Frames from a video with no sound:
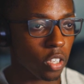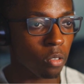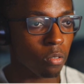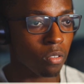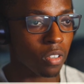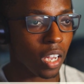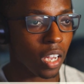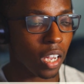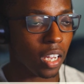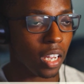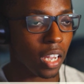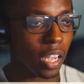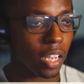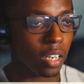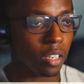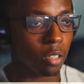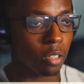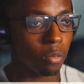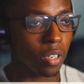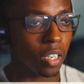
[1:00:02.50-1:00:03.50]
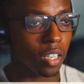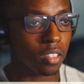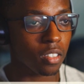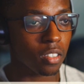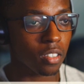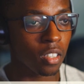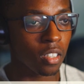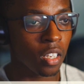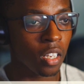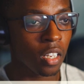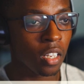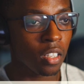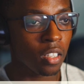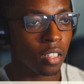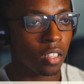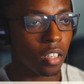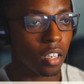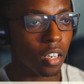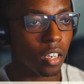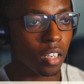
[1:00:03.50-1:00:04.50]
US. While
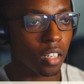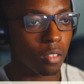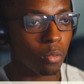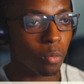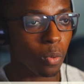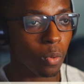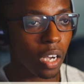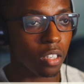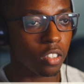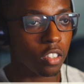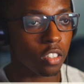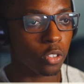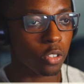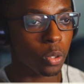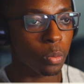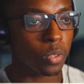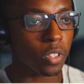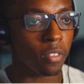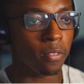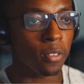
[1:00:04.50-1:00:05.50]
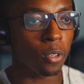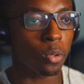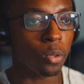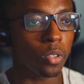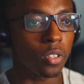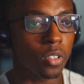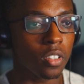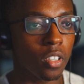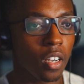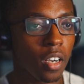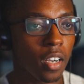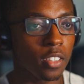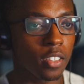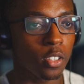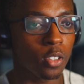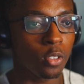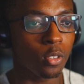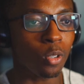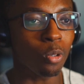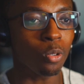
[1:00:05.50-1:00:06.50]
these groups are focused on socially
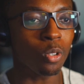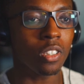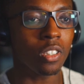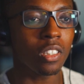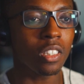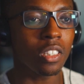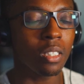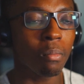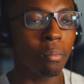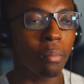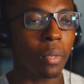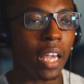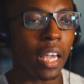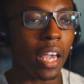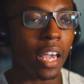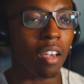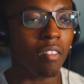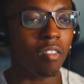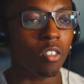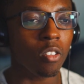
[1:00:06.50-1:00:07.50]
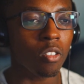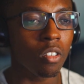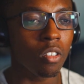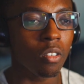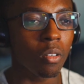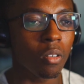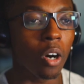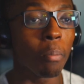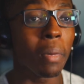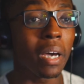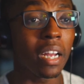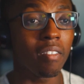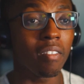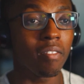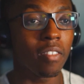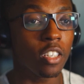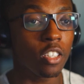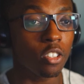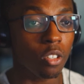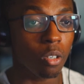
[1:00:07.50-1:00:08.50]
behavioral beneficial
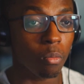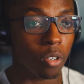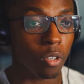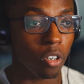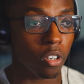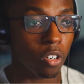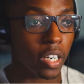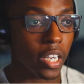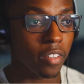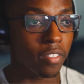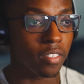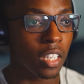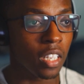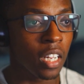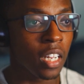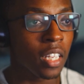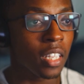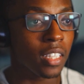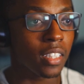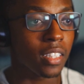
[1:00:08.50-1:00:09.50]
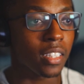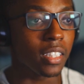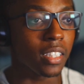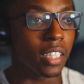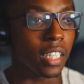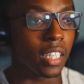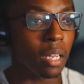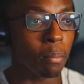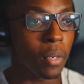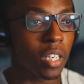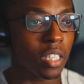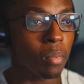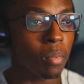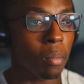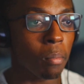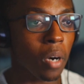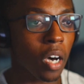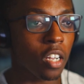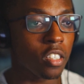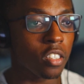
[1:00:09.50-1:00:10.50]
programs, they must be monitored to
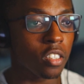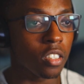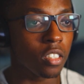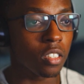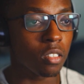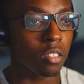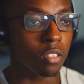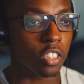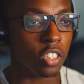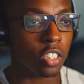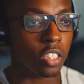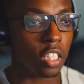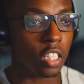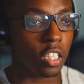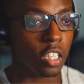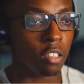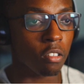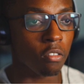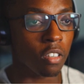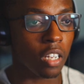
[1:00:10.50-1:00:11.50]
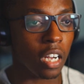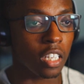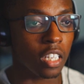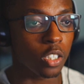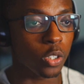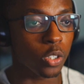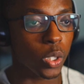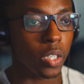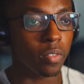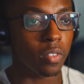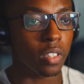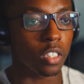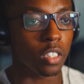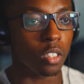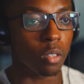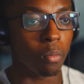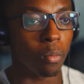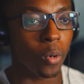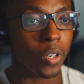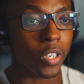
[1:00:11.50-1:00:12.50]
ensure that they do not drift into more
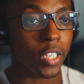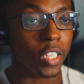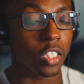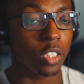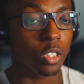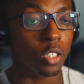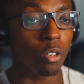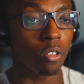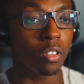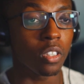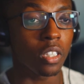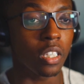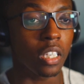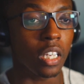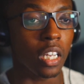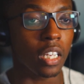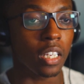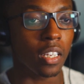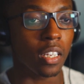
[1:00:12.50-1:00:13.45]
controlling engagements.